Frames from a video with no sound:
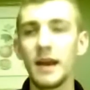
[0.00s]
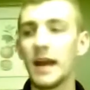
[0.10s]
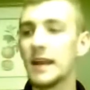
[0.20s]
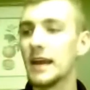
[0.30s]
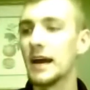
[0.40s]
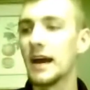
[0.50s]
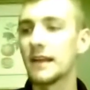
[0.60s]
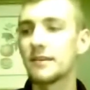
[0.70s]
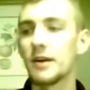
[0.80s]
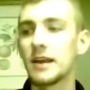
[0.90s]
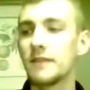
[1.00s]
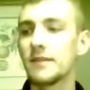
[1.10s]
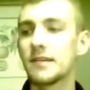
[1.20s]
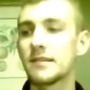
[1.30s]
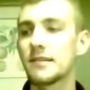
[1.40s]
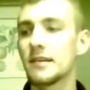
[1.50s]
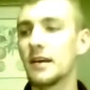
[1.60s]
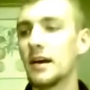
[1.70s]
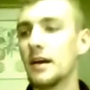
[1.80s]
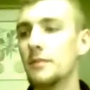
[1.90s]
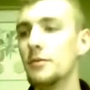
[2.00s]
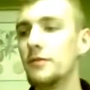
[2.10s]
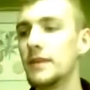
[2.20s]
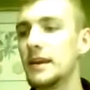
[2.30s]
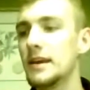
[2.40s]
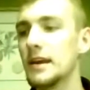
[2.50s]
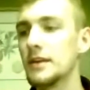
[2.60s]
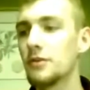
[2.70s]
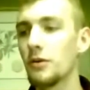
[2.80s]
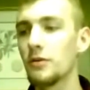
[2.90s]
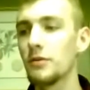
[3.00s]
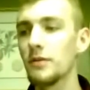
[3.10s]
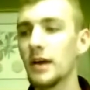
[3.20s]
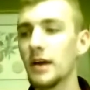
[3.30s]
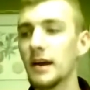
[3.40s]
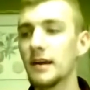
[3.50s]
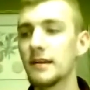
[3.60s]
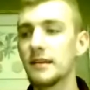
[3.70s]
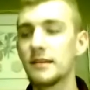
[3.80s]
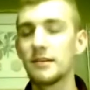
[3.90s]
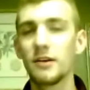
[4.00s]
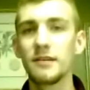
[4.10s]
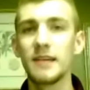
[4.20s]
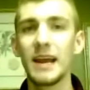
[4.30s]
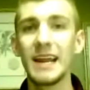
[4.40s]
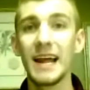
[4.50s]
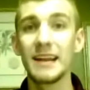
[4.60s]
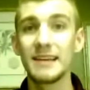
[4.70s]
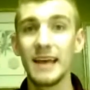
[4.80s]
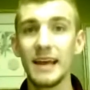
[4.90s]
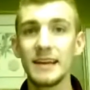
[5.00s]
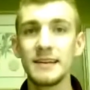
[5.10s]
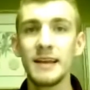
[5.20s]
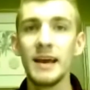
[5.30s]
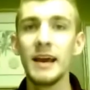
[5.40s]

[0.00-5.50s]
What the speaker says: And so I give this movie in total stars 8 out of 10.